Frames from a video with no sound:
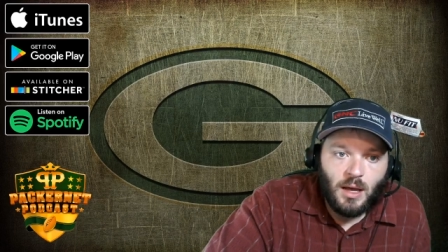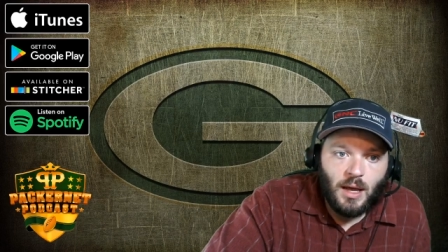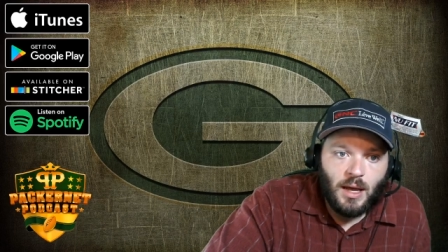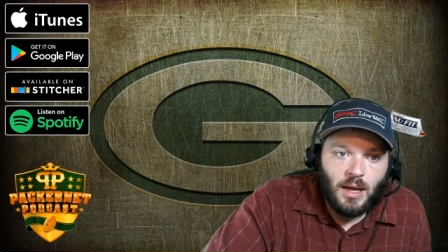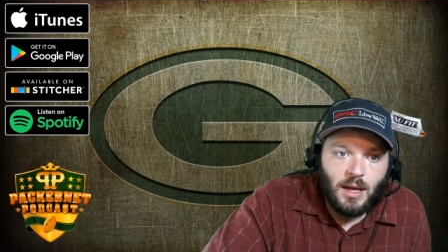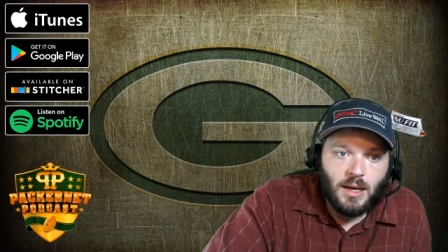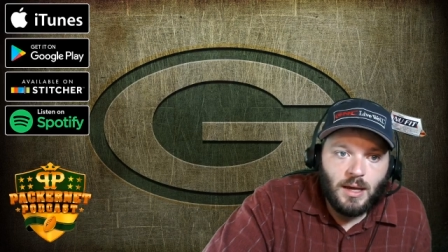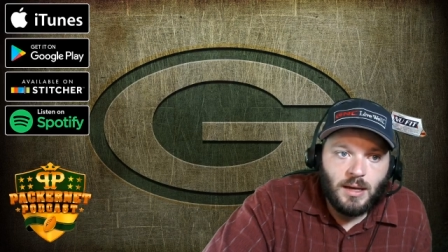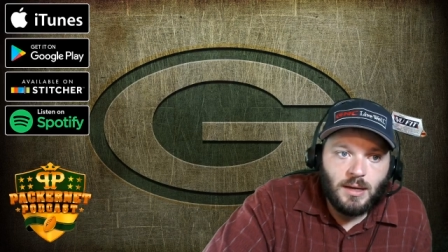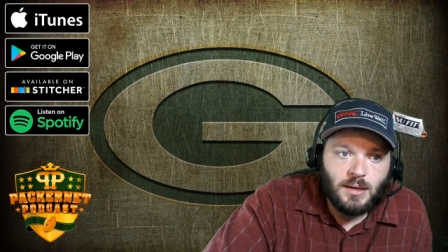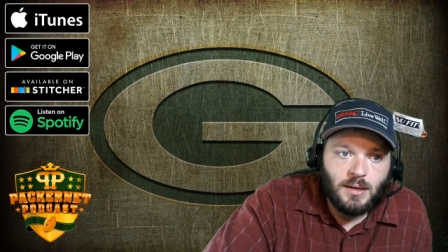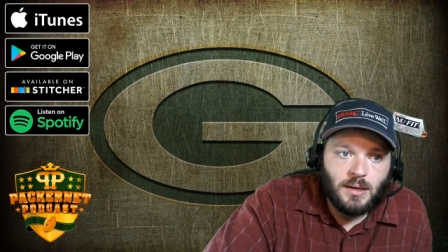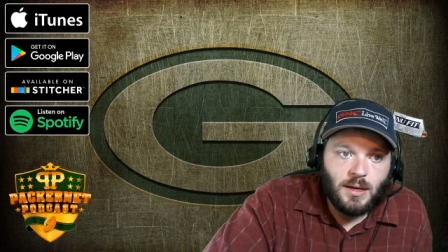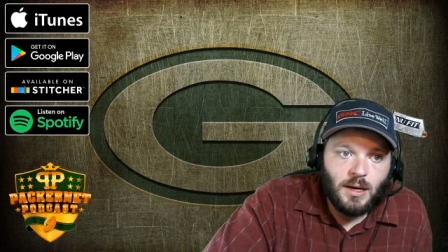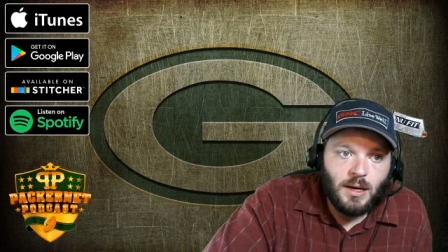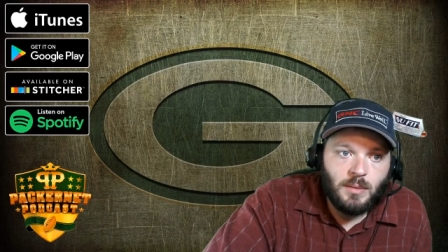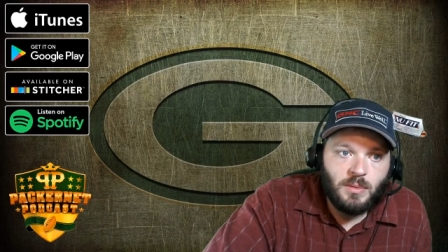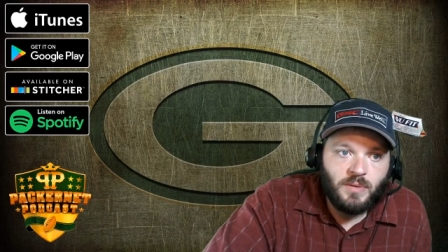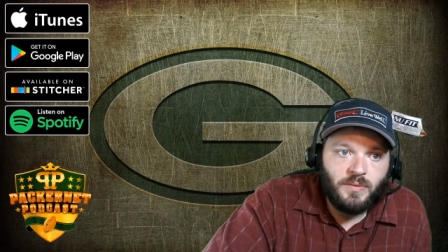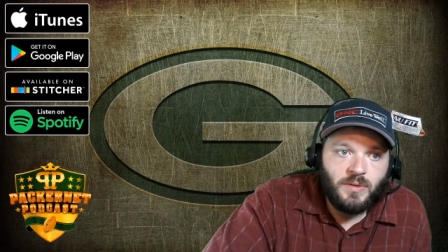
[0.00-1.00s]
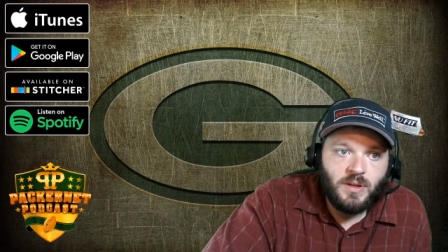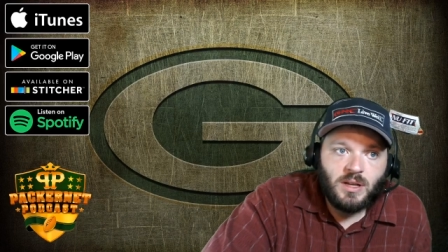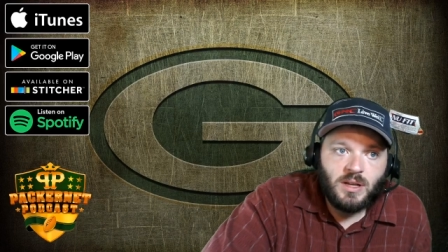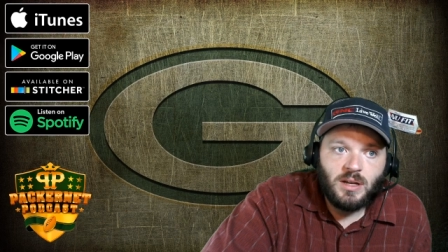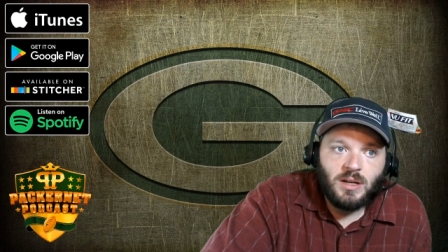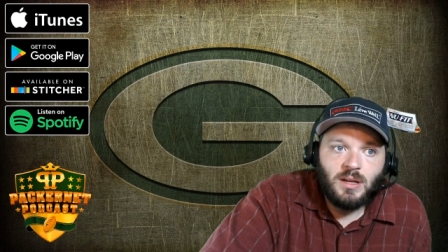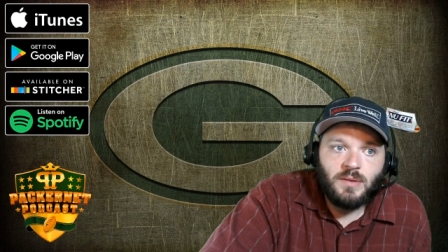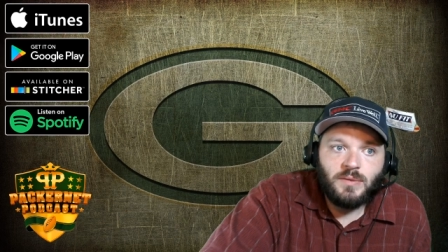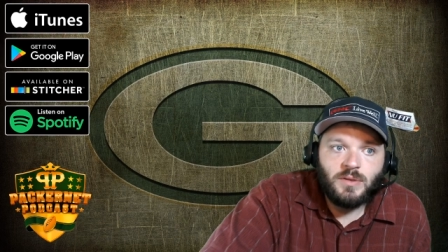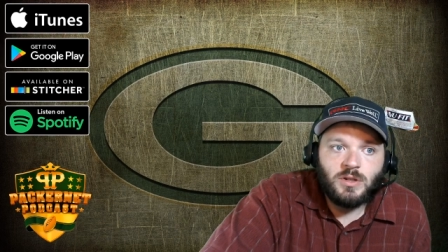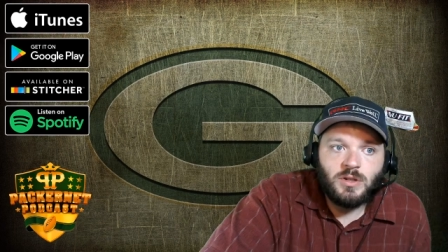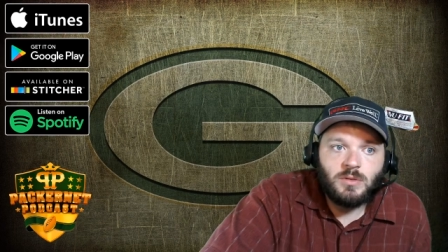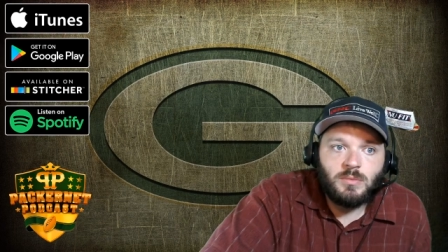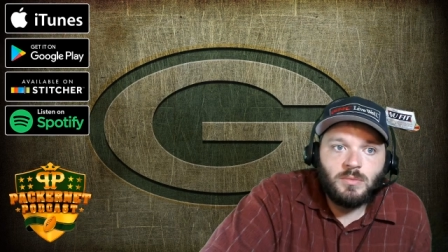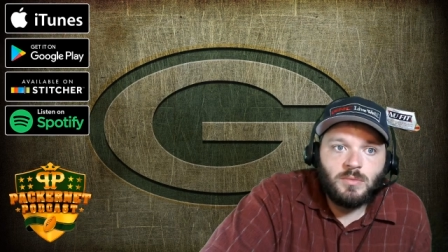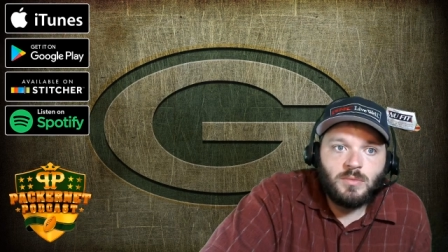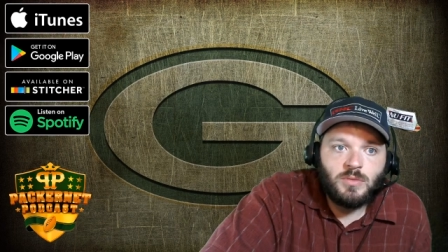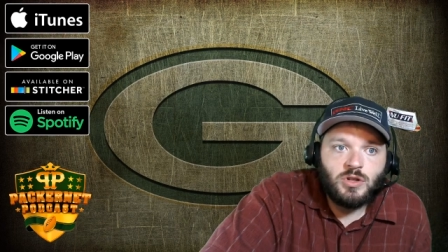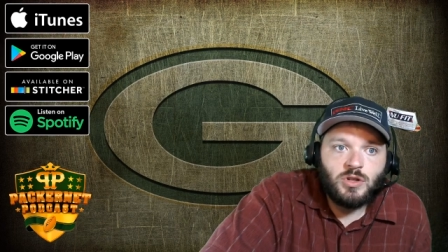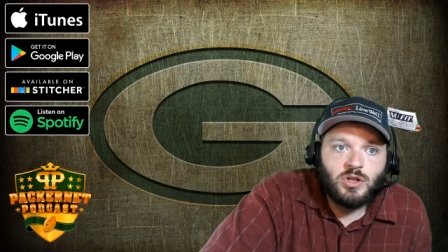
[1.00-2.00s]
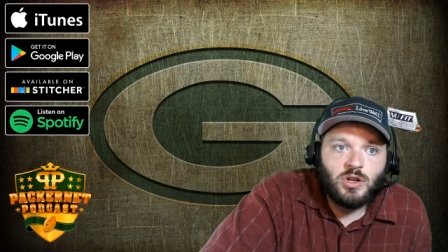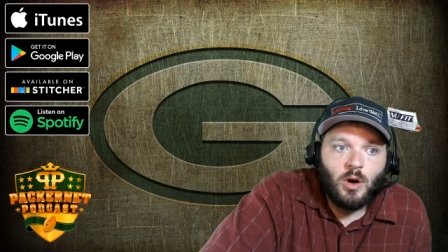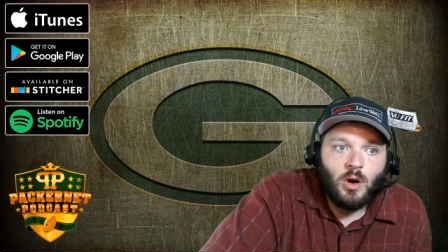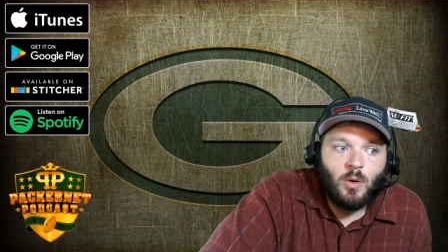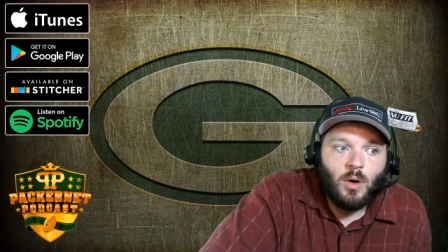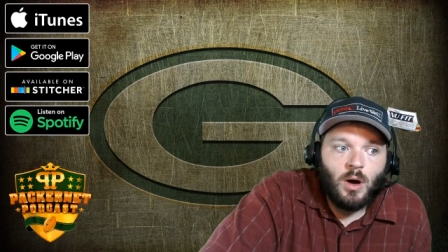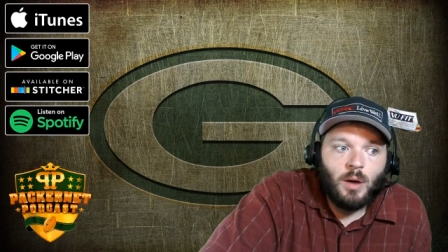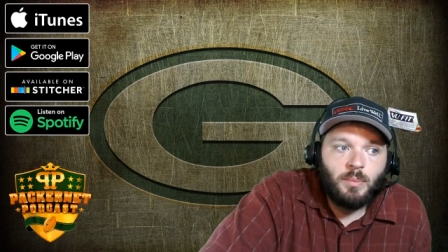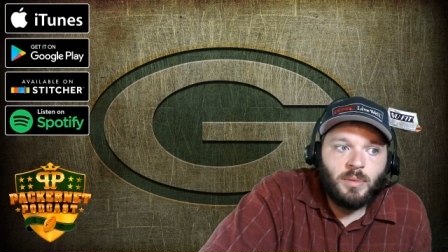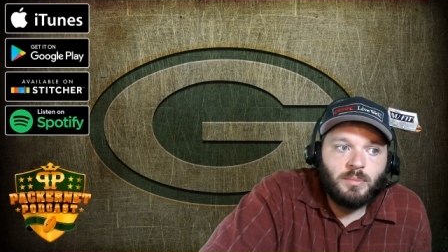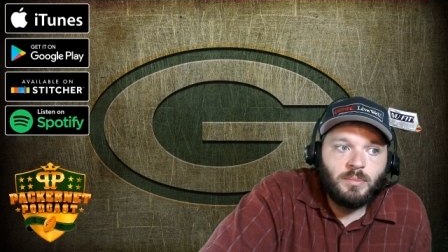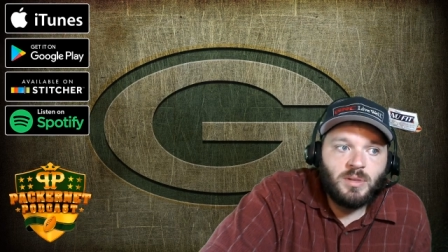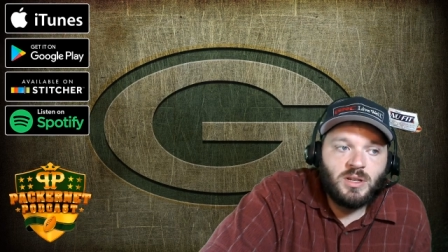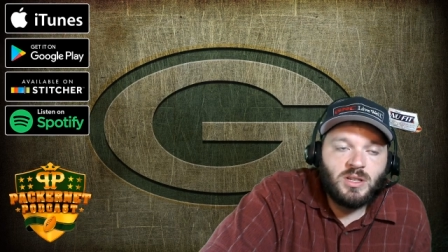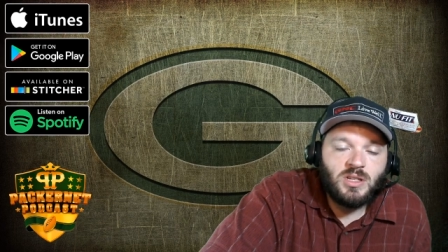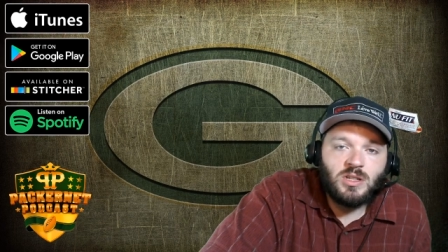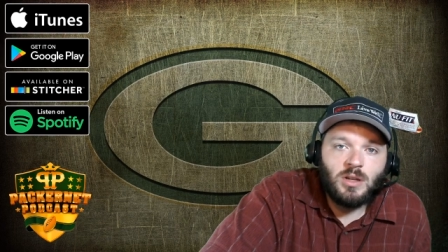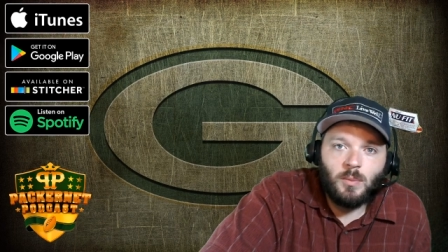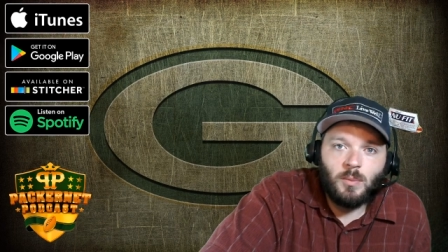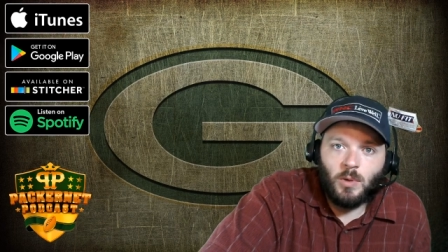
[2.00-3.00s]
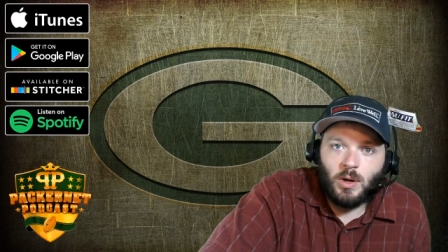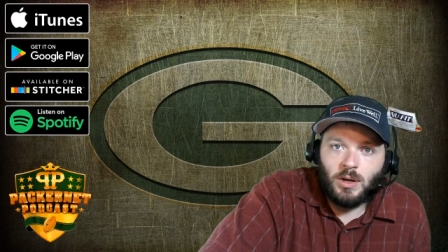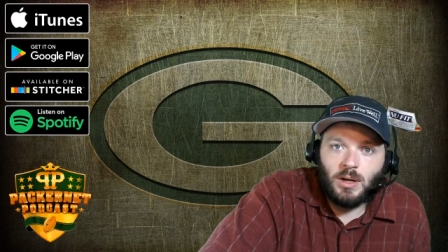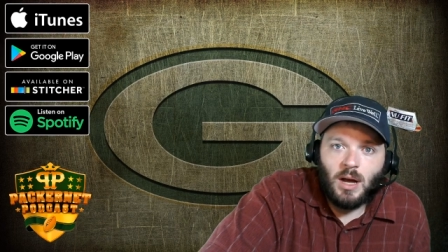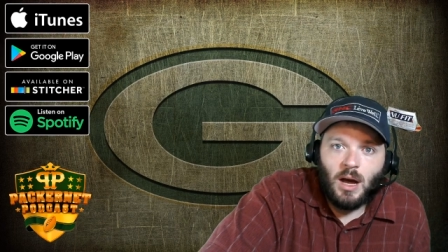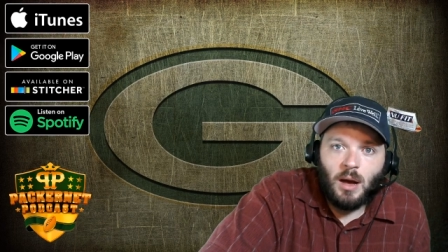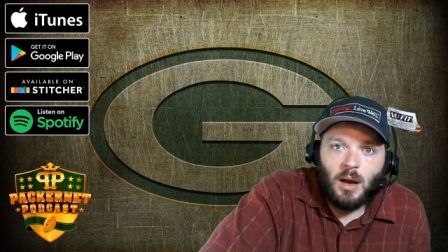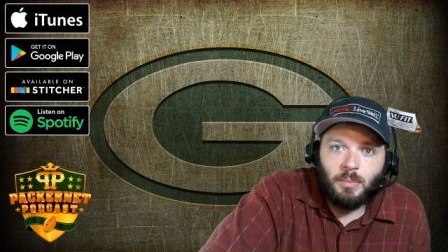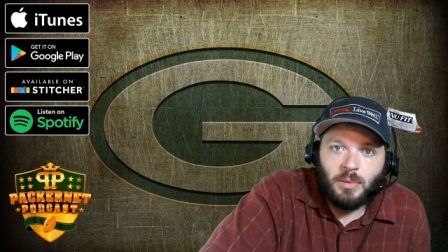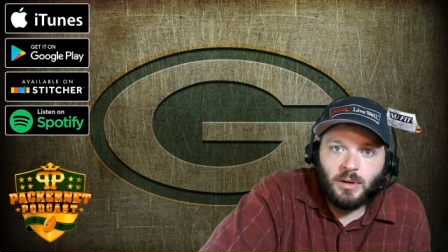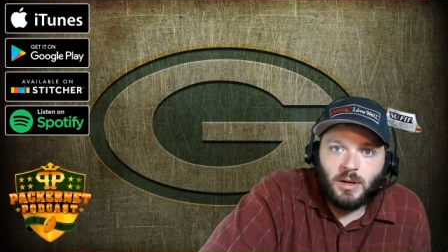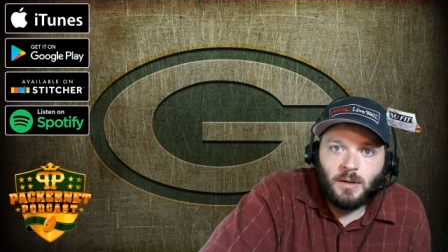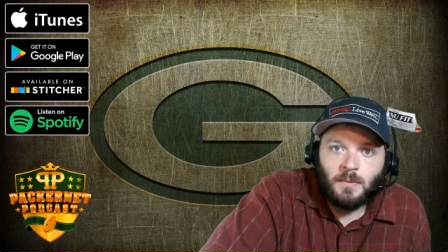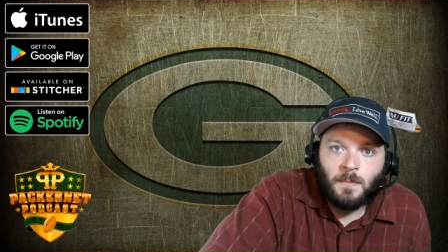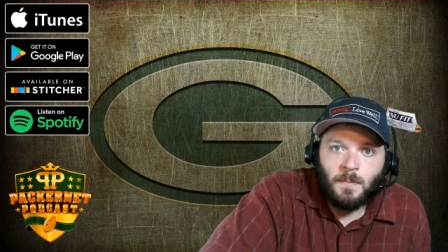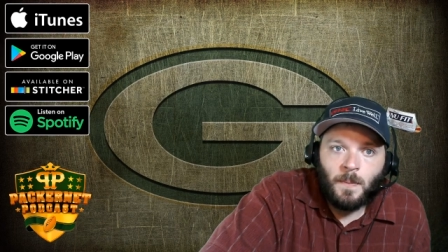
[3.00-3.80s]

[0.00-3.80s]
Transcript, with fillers: And um, if he can even show up and be somewhat competent,